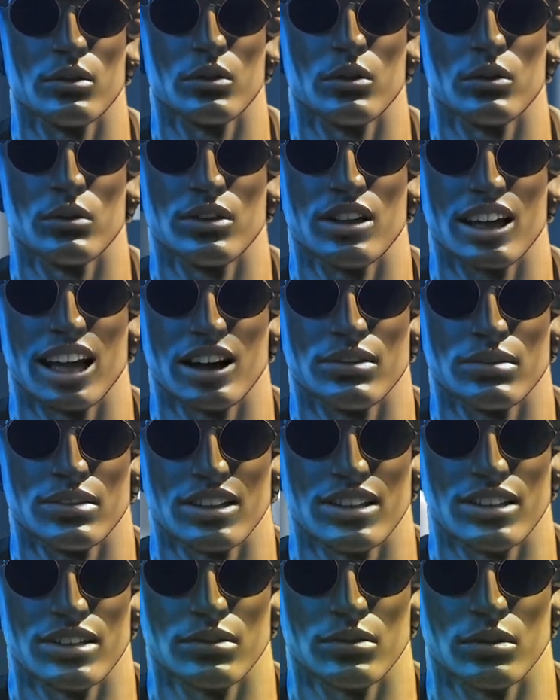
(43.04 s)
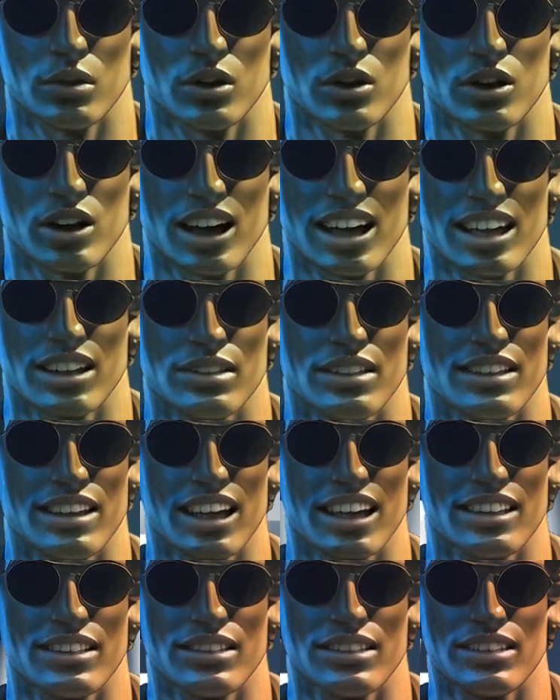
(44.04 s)
through the evidence for and
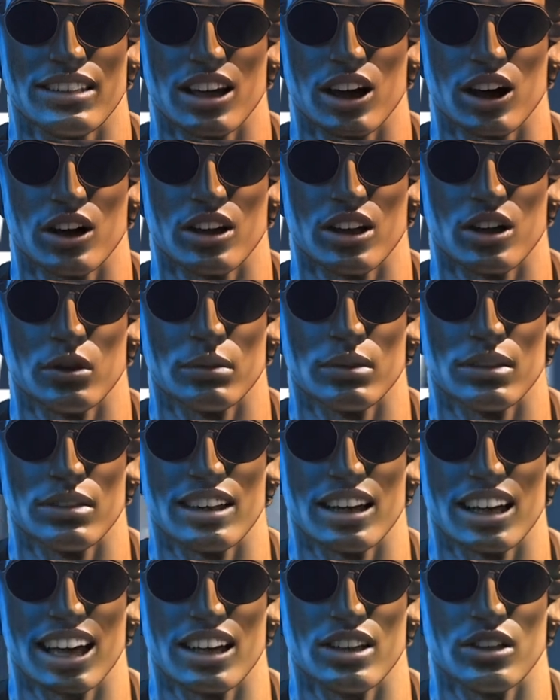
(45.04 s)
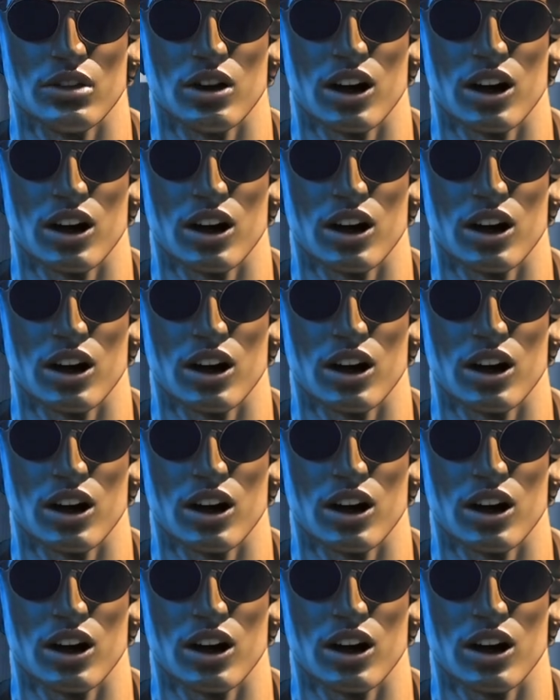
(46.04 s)
against the argument and